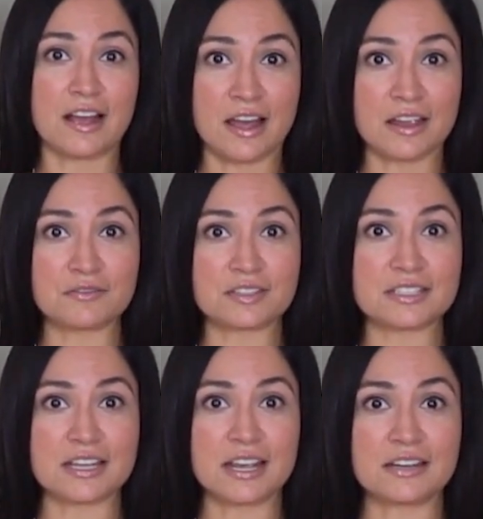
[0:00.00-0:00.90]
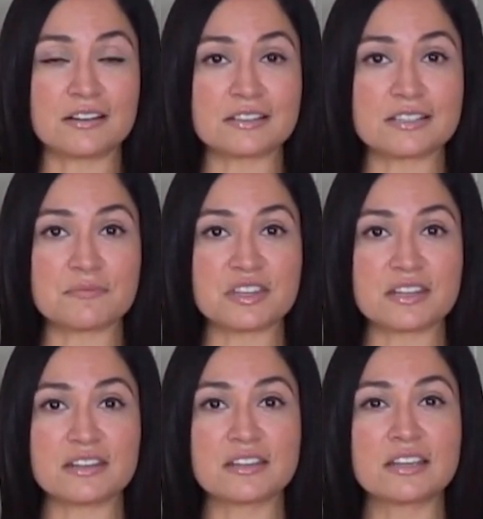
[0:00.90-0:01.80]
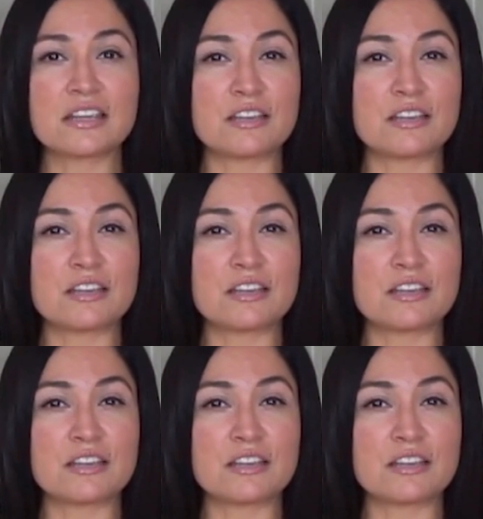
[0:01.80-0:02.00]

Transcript: I've decided on something.